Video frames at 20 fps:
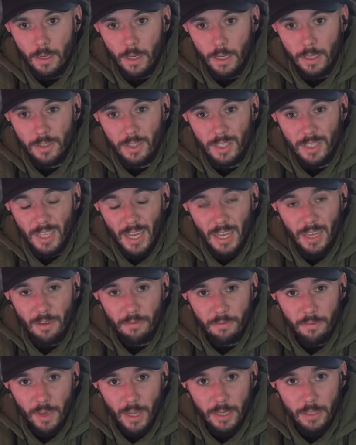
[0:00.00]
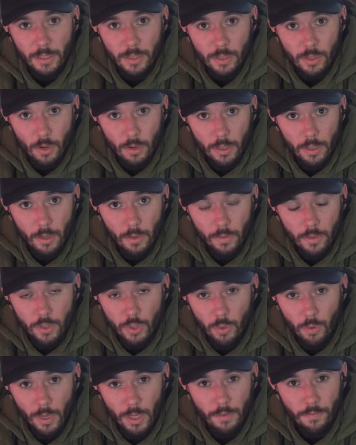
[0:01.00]
uh, to take effect starting on the
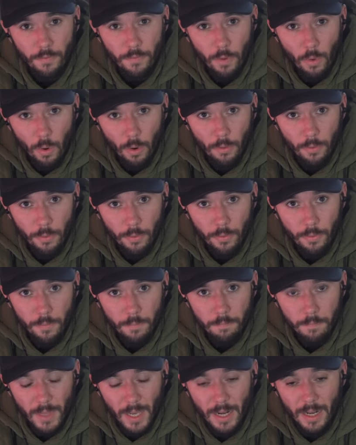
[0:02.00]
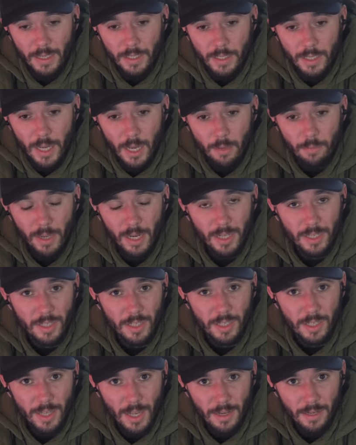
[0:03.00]
twenty-fourth. That has now been
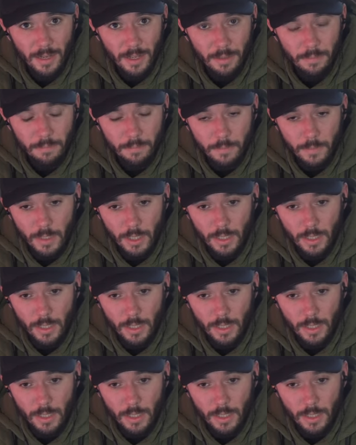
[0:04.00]
extended.